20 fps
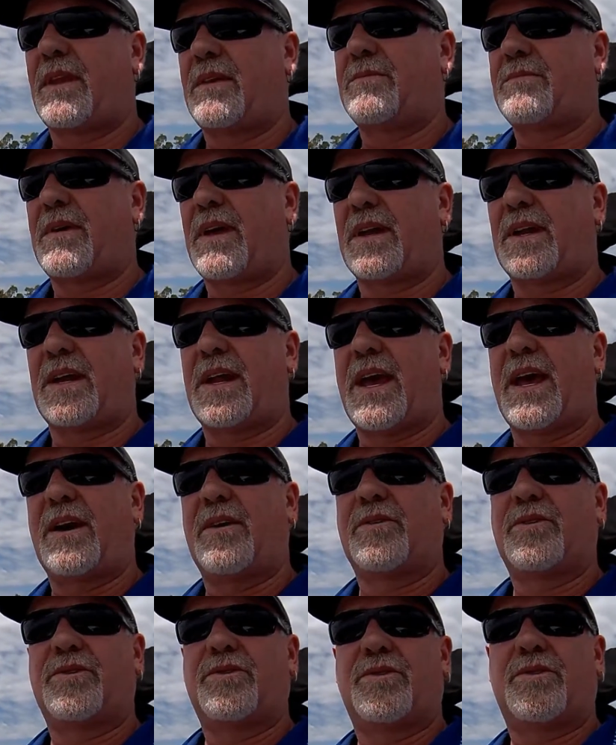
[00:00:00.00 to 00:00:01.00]
about an
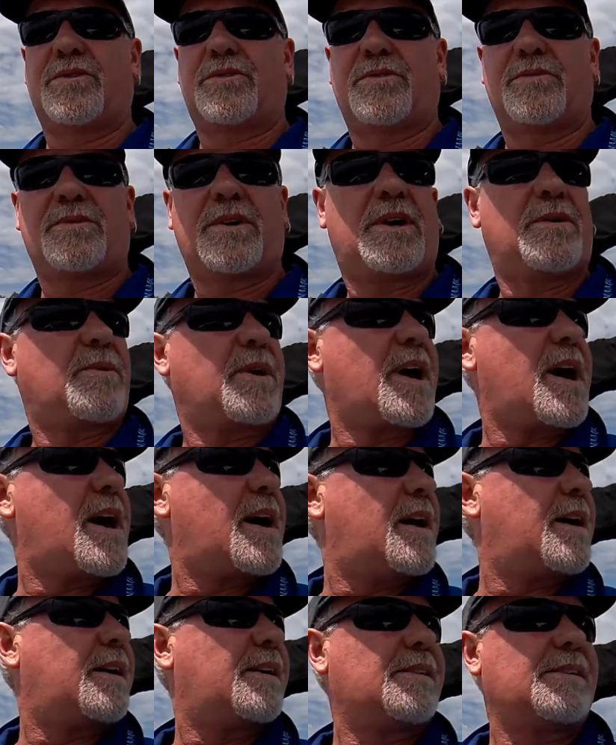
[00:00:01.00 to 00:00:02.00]
hour north of where we are.